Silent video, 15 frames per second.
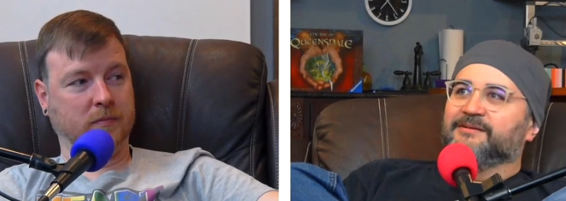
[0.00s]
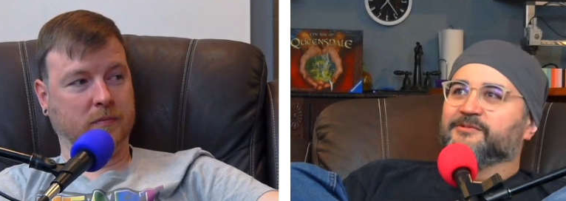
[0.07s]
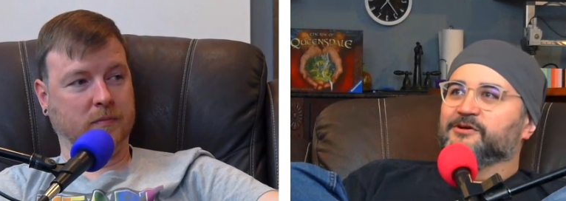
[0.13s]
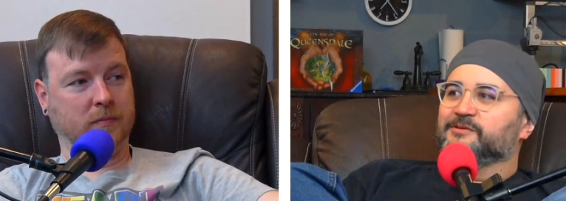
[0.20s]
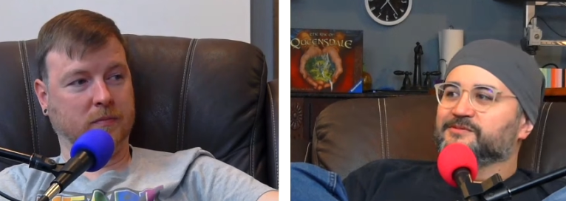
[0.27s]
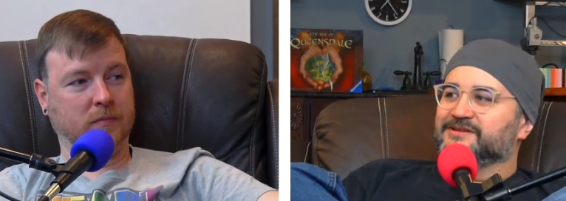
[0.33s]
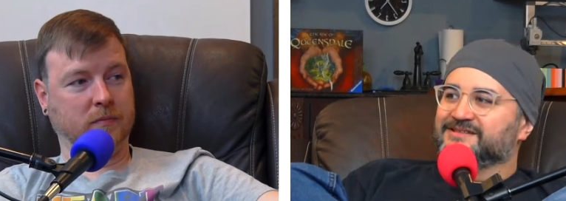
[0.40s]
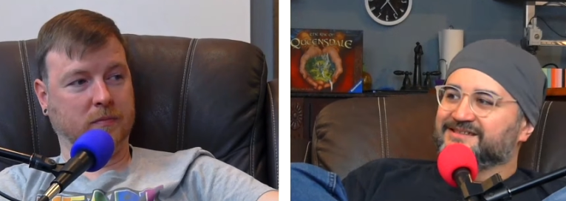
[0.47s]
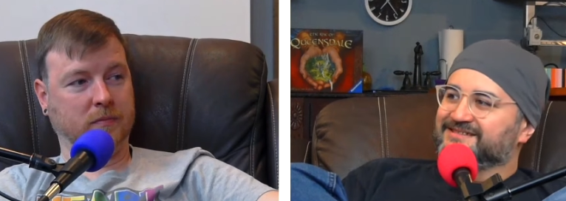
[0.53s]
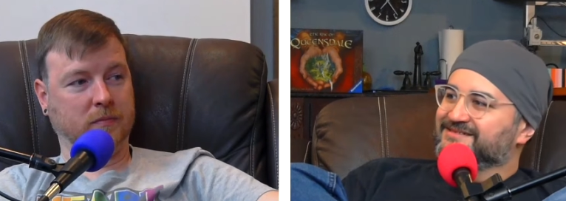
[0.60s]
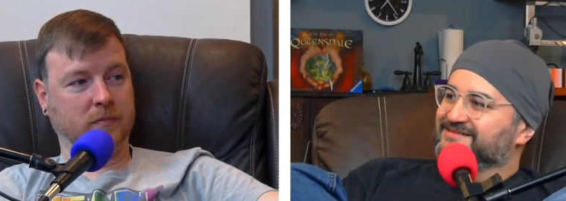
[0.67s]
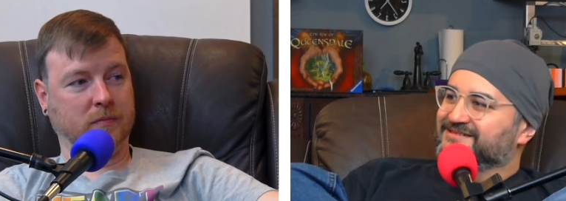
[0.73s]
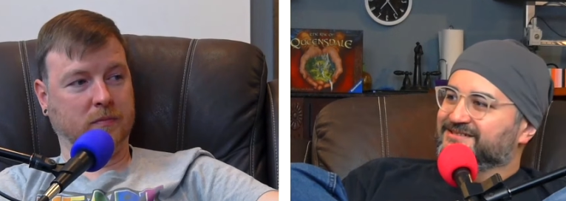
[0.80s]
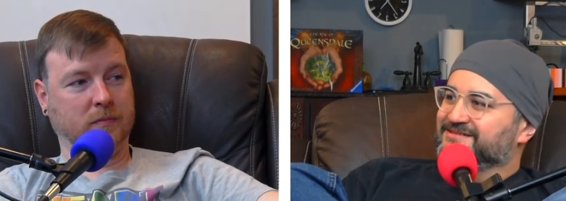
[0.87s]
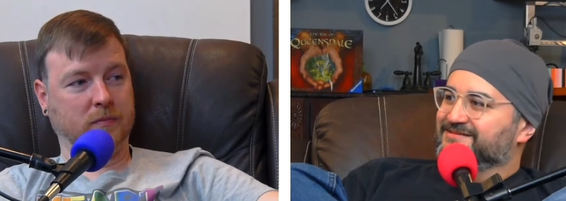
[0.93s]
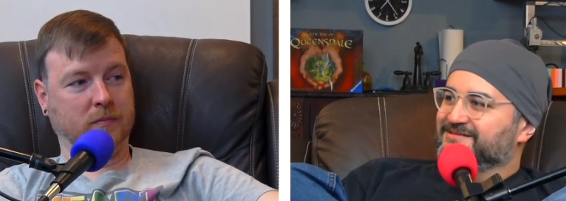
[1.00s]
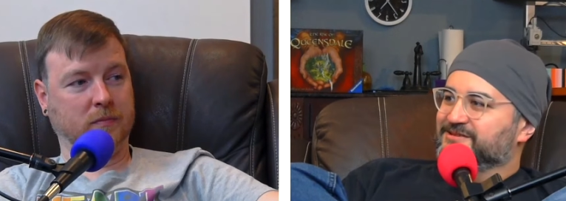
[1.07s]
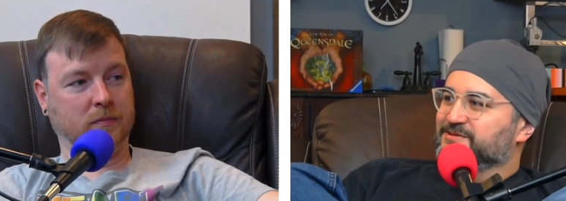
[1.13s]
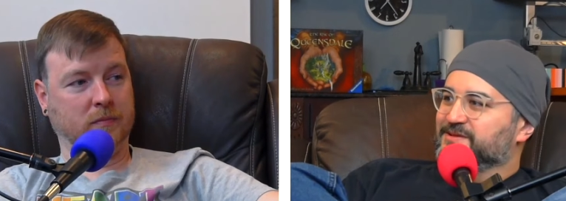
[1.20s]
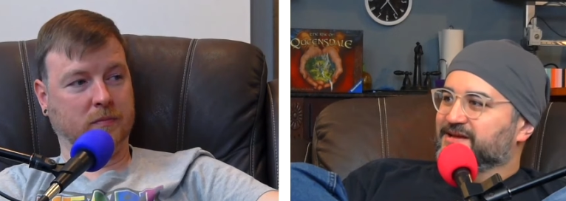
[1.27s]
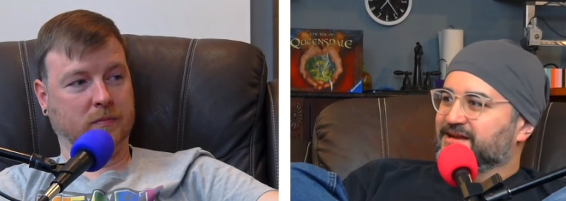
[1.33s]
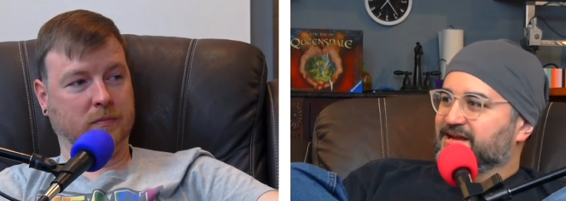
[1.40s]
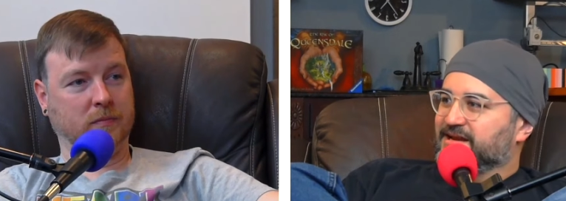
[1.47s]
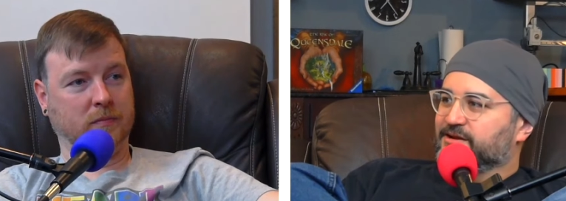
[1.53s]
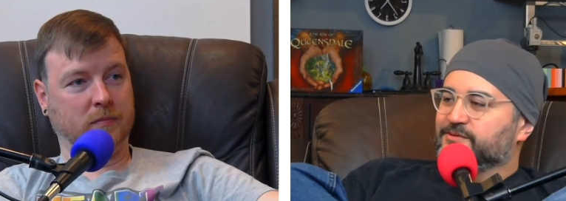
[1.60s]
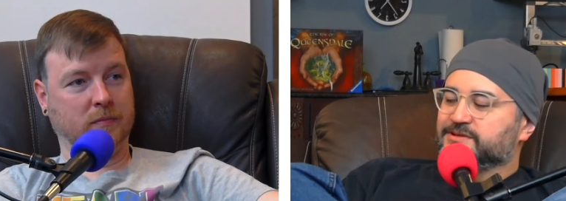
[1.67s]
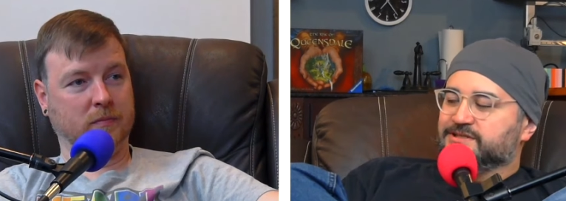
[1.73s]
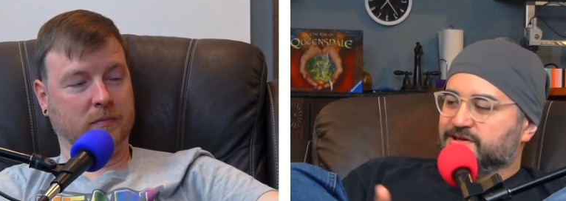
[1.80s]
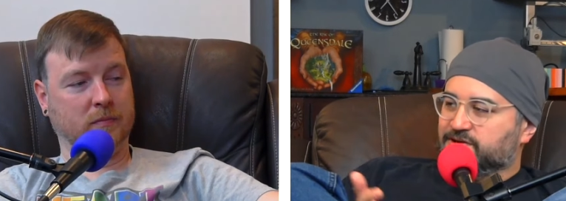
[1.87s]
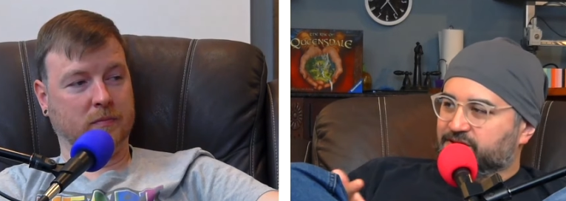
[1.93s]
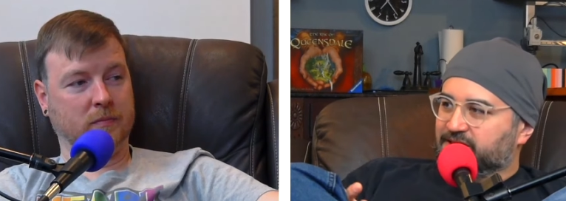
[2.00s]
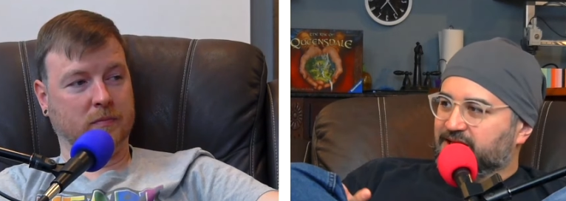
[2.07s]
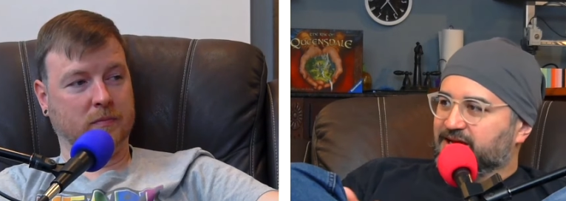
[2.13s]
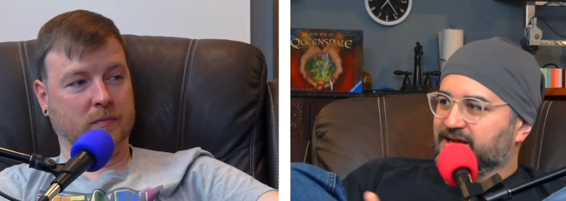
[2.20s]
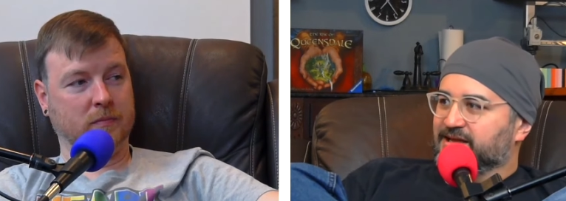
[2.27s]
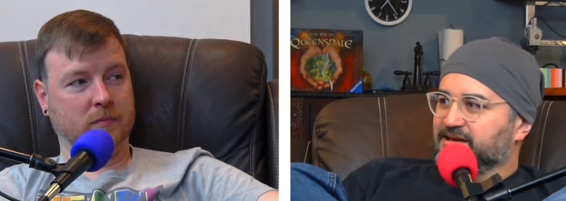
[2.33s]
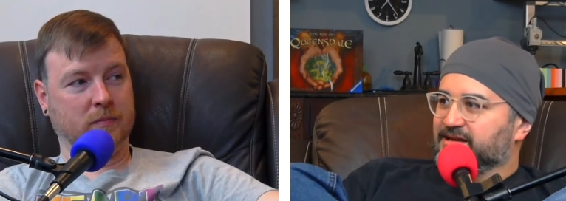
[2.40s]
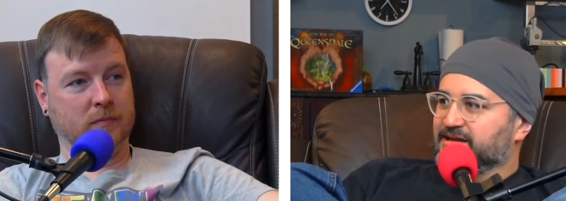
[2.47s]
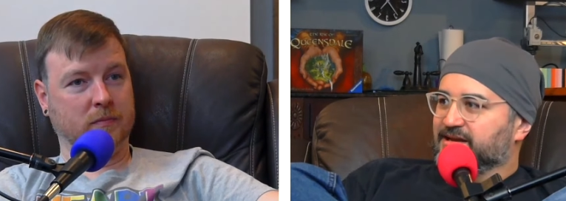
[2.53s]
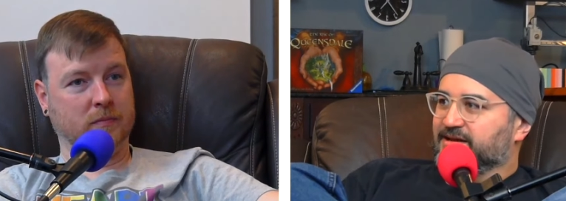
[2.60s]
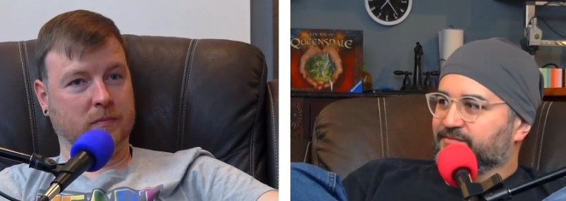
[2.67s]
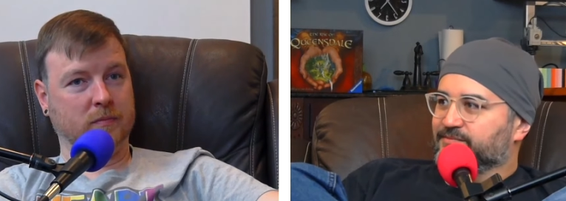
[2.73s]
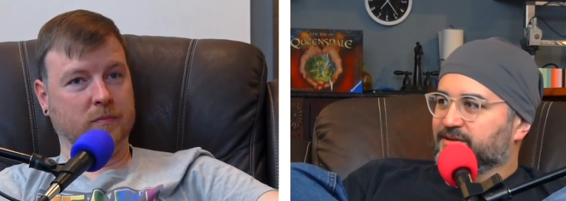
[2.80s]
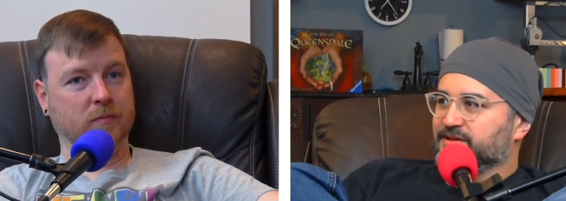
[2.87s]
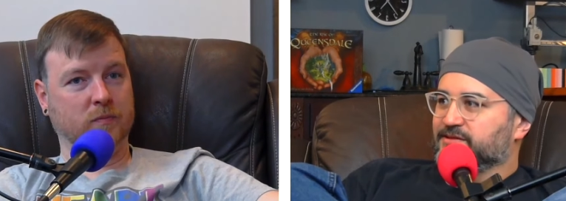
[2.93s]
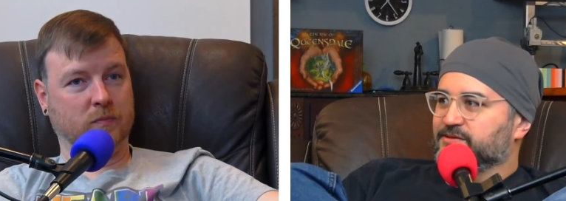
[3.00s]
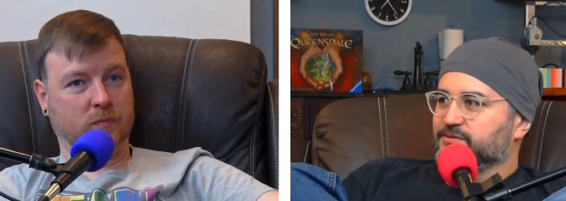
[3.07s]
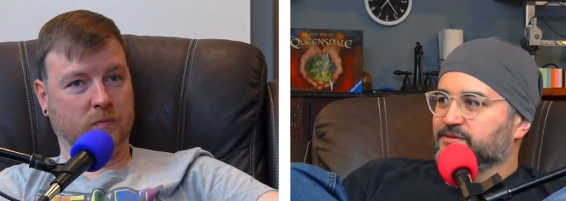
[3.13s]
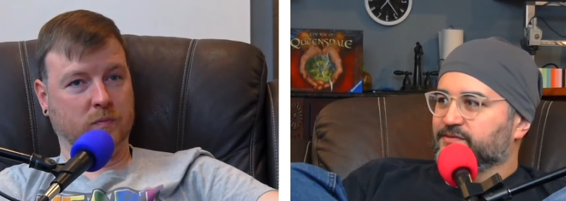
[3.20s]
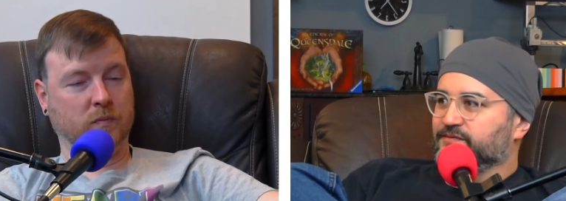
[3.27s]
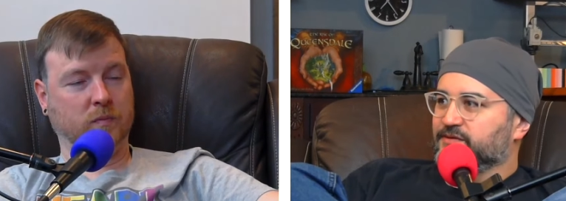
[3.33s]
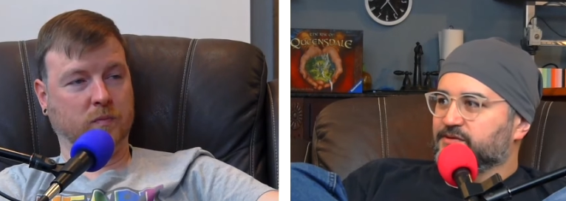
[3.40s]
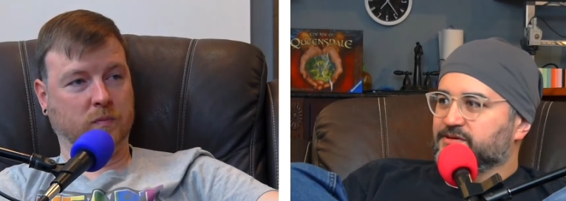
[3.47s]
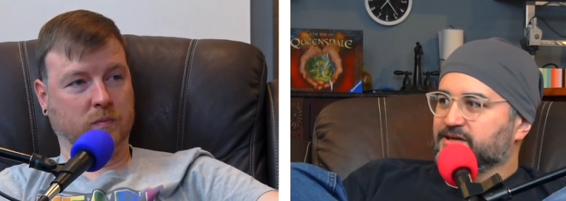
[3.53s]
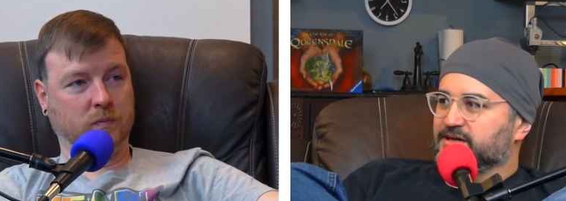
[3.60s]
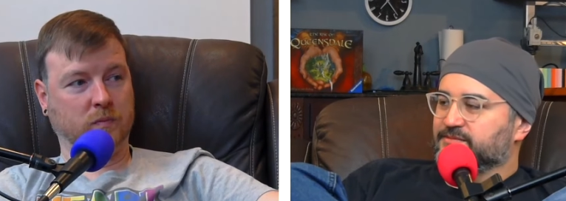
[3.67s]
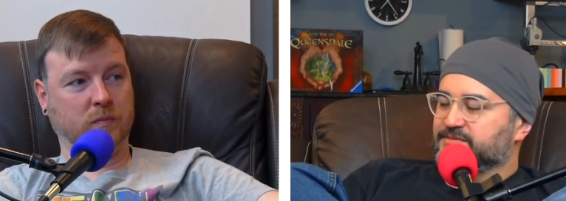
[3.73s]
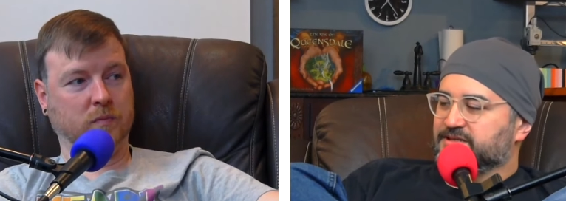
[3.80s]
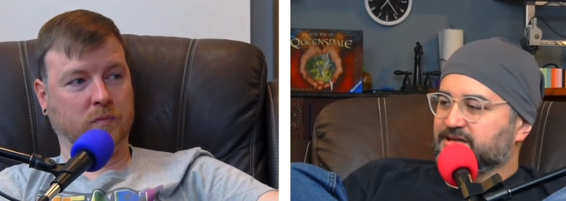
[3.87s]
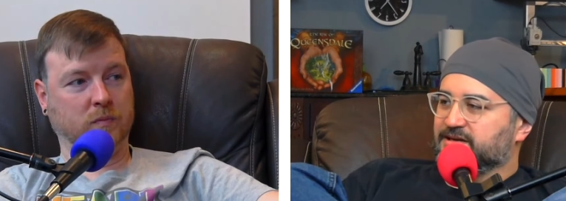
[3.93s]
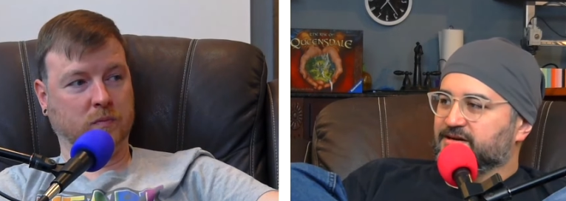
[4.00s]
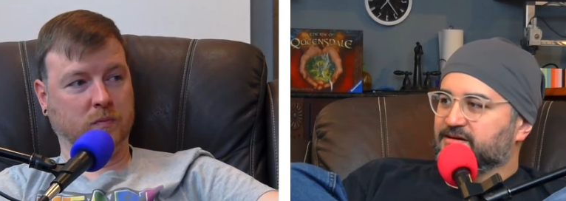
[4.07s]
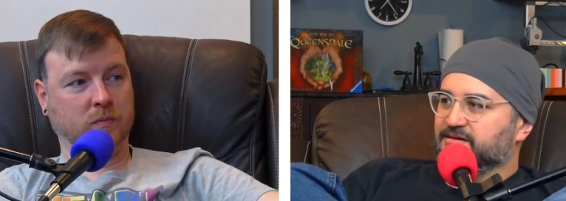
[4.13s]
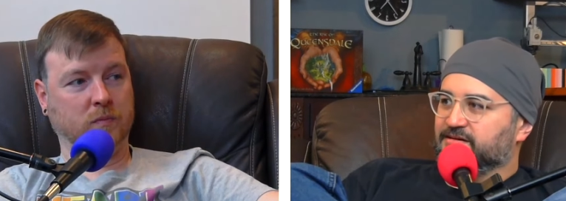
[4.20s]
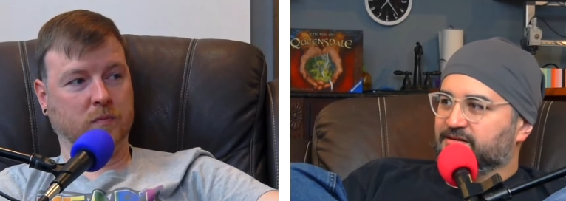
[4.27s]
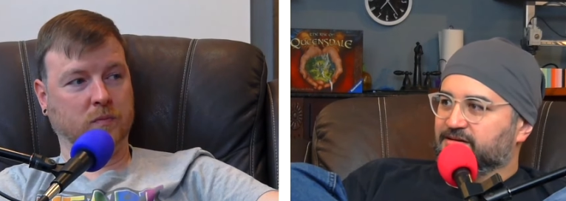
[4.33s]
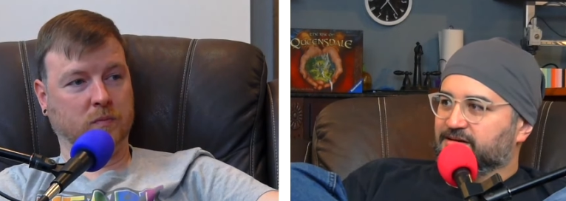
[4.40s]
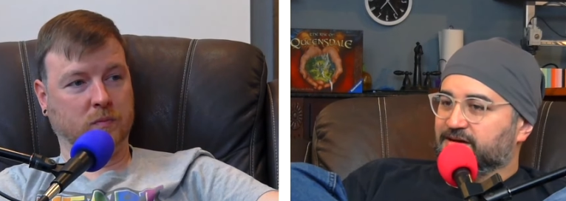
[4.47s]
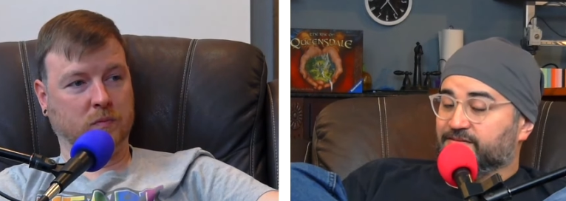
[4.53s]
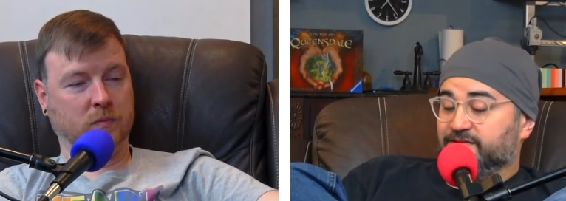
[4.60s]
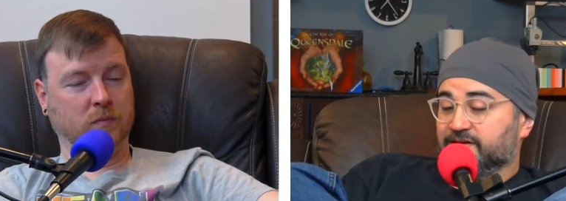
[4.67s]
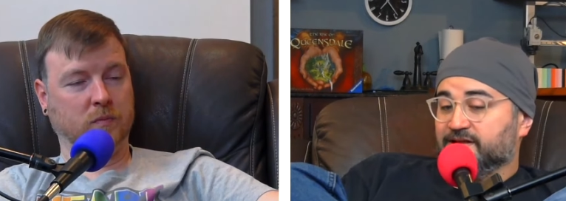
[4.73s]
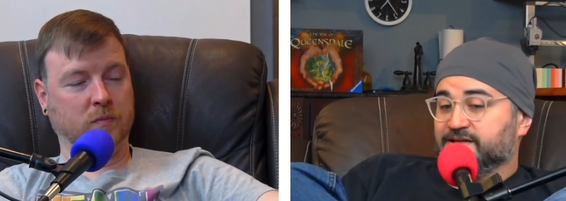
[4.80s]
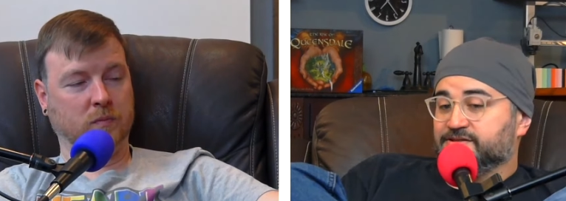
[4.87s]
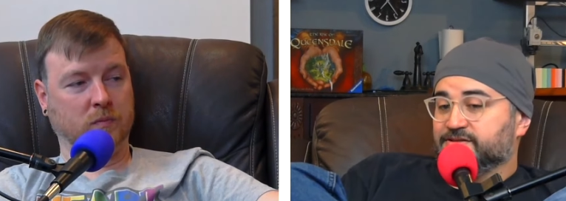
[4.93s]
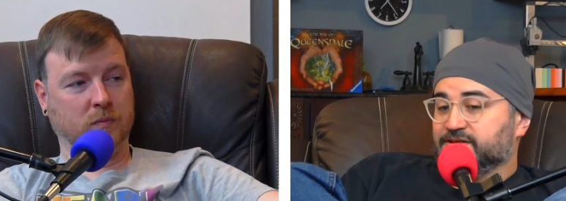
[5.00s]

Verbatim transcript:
Speaker 1: group doesn't do that. I know it's online, and I played through it a few times there. I really like Trick